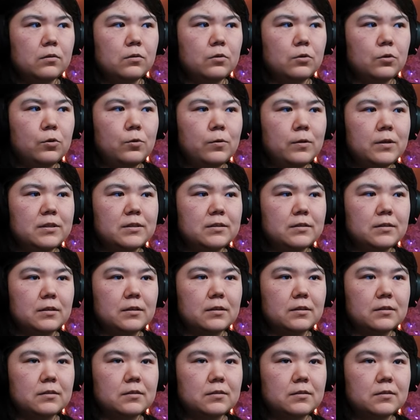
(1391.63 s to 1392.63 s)
Who is
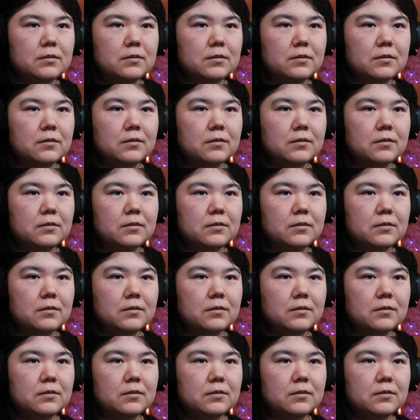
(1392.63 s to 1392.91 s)
this?